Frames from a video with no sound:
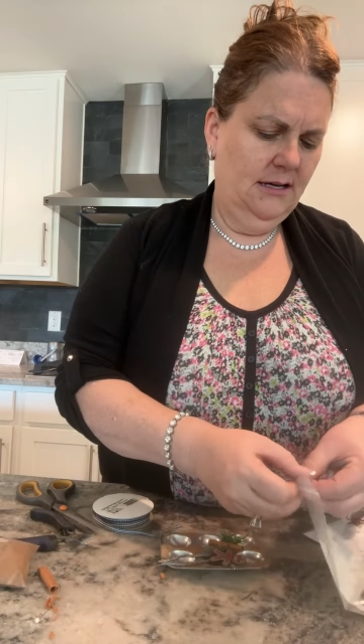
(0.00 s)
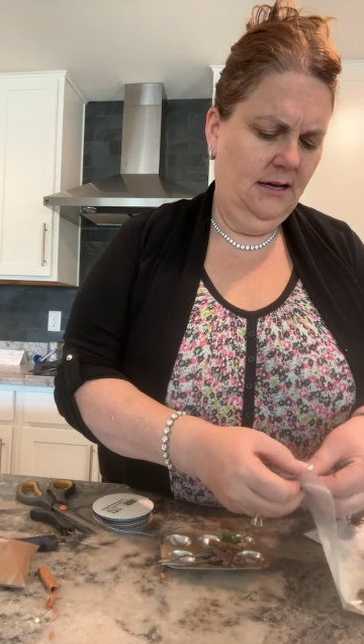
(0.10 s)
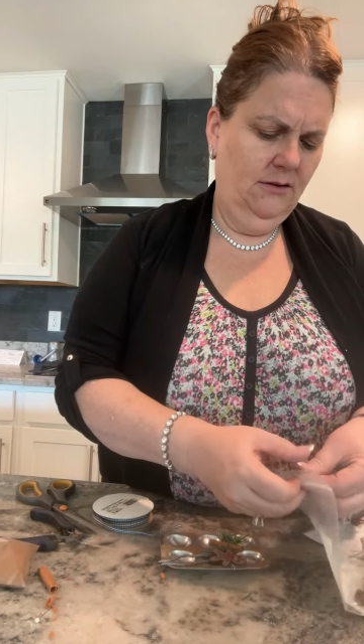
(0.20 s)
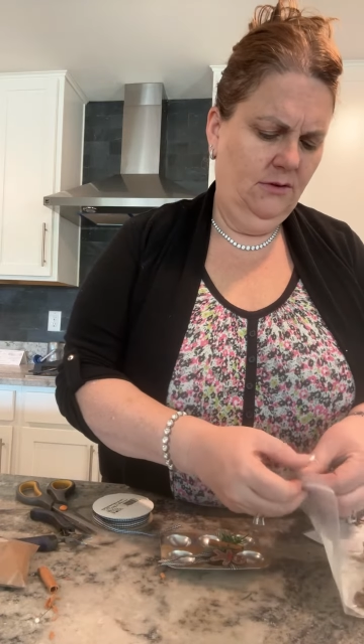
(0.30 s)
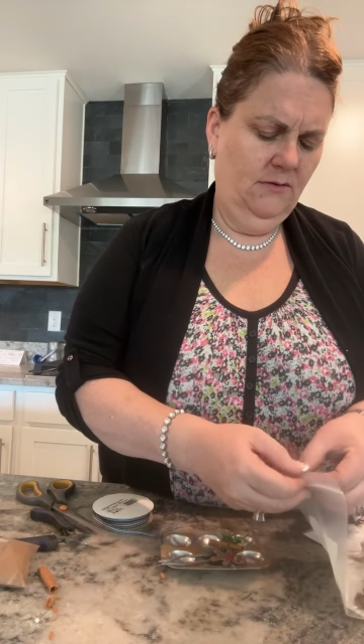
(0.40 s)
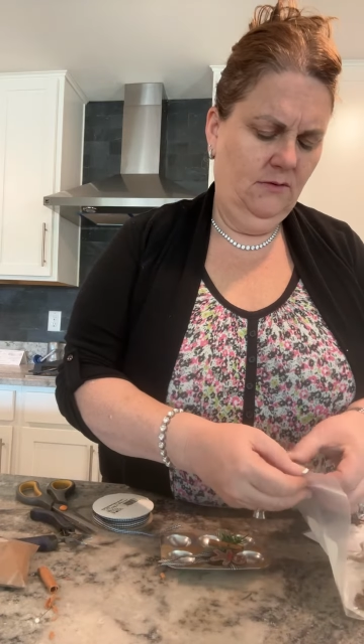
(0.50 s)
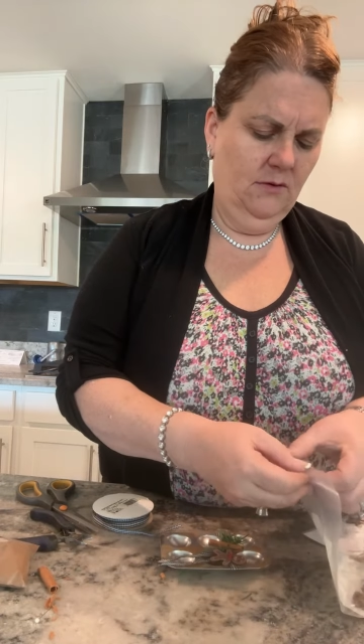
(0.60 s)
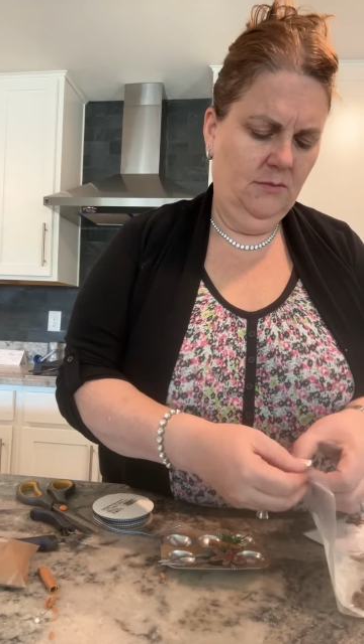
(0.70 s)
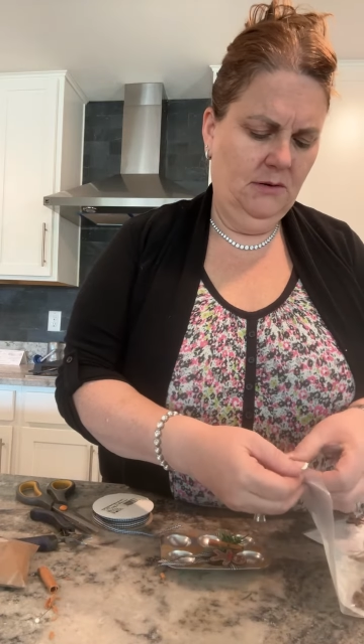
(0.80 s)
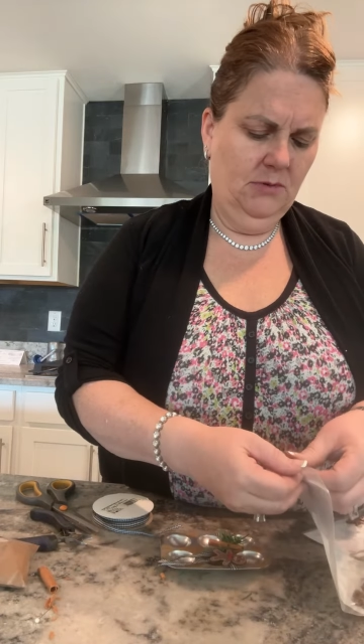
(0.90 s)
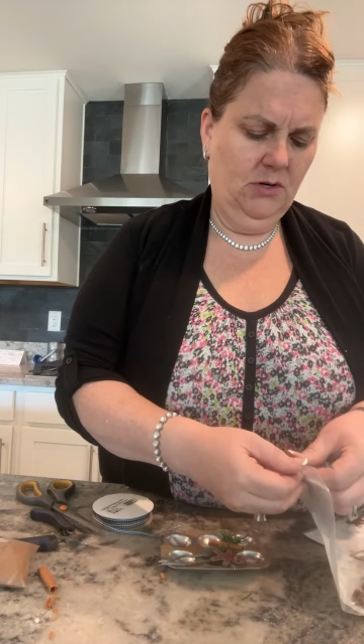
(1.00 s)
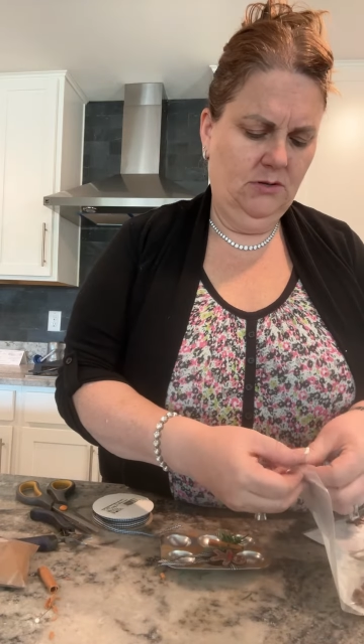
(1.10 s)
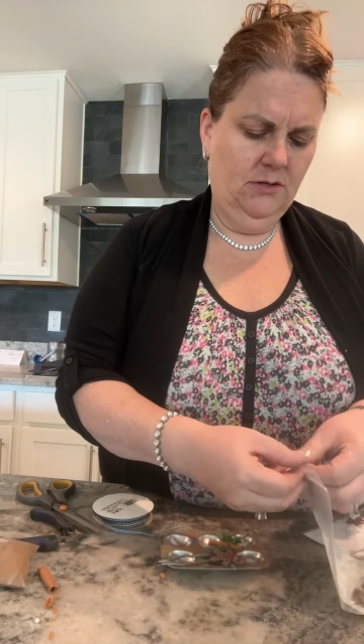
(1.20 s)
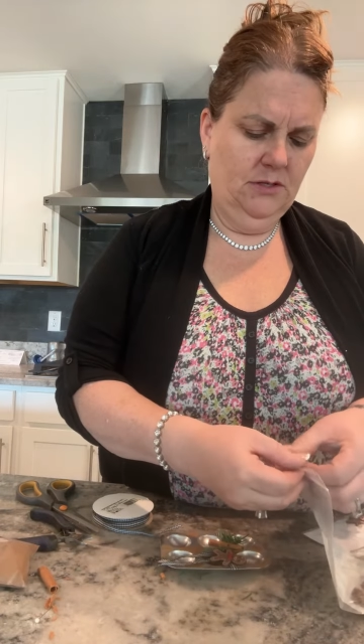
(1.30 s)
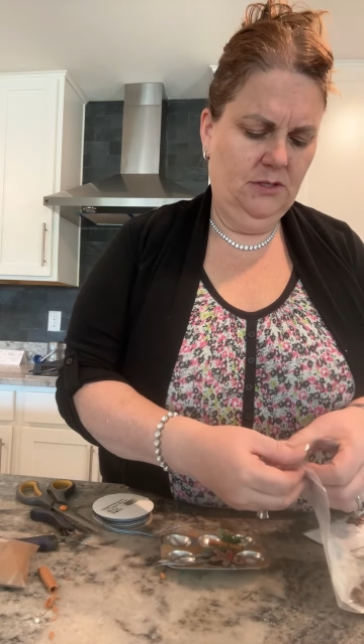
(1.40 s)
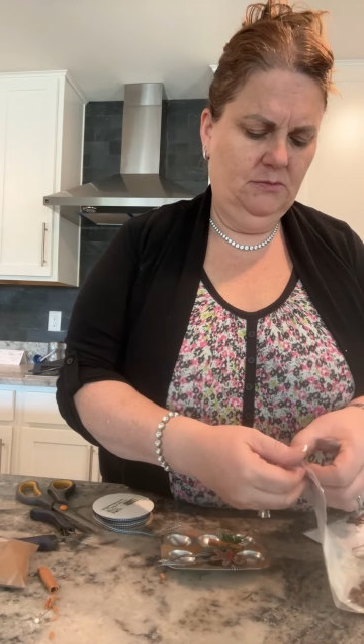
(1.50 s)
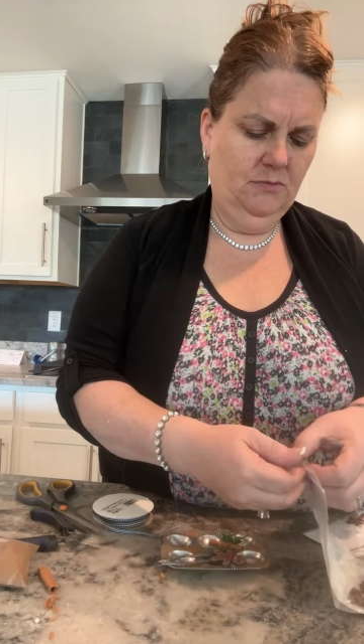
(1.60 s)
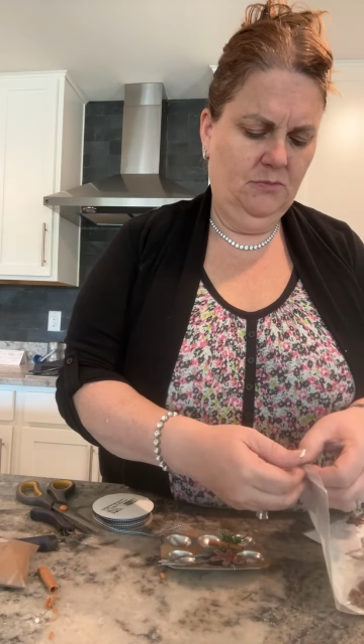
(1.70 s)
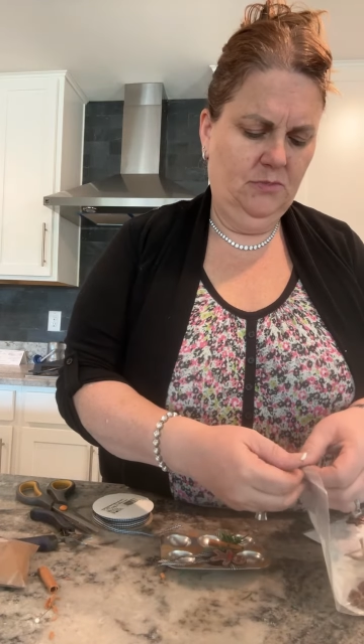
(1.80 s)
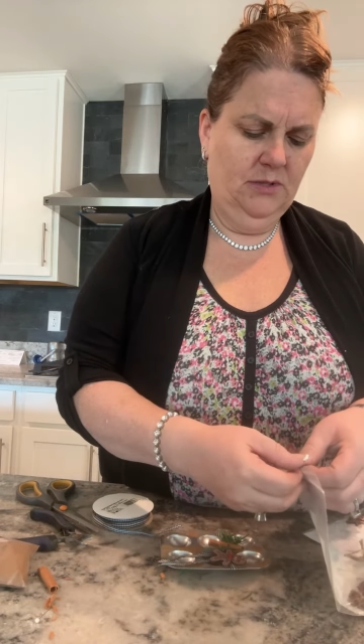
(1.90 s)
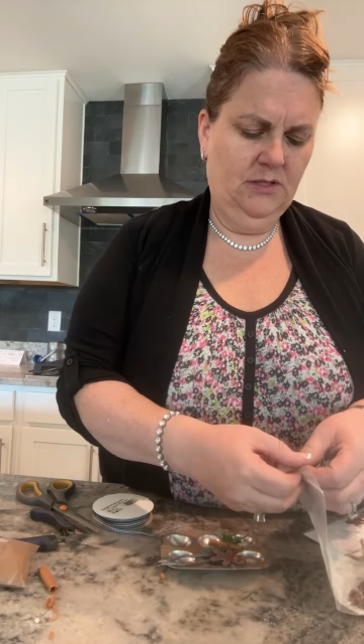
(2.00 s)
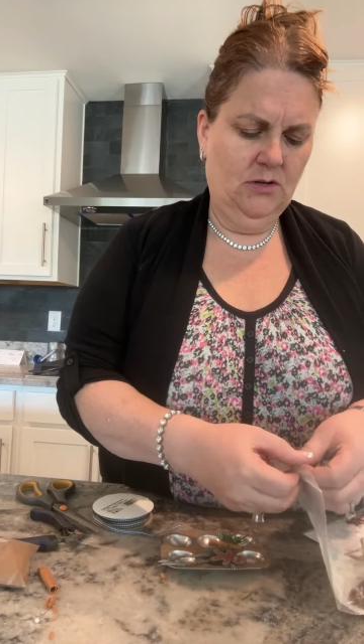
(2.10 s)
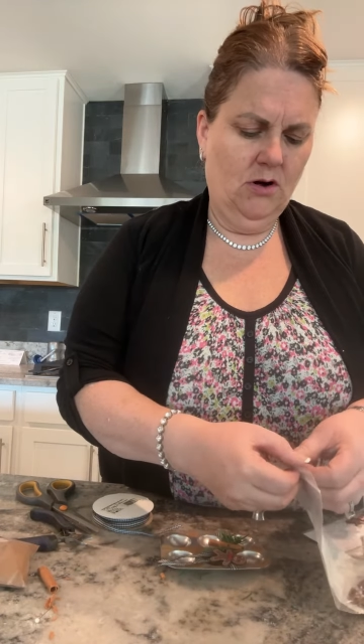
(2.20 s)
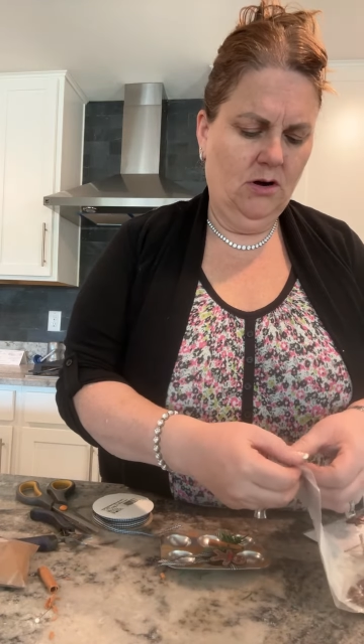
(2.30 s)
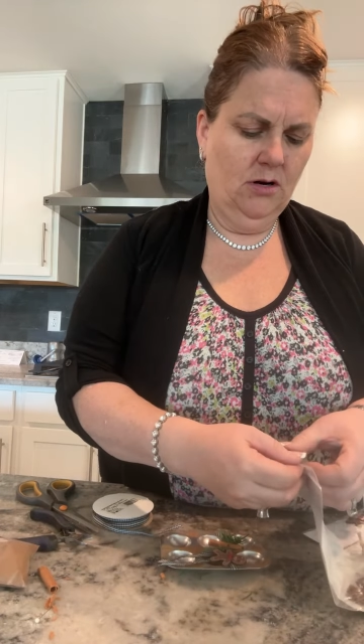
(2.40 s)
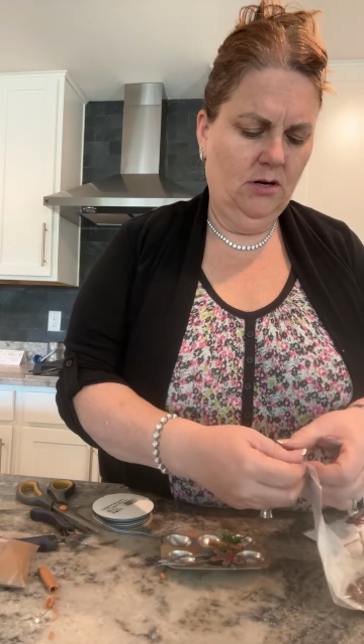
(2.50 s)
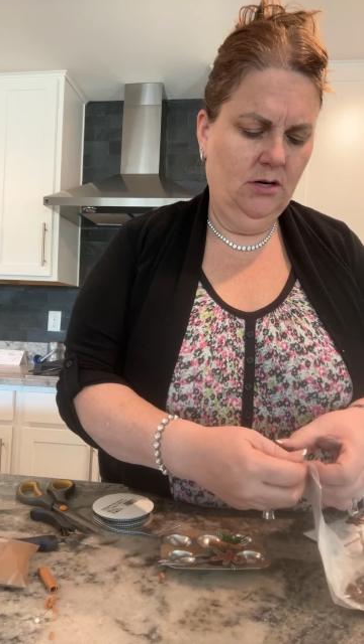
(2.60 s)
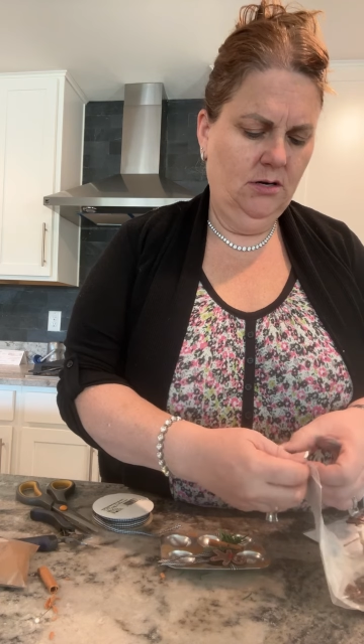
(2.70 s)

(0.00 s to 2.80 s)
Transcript: I don't even remember this star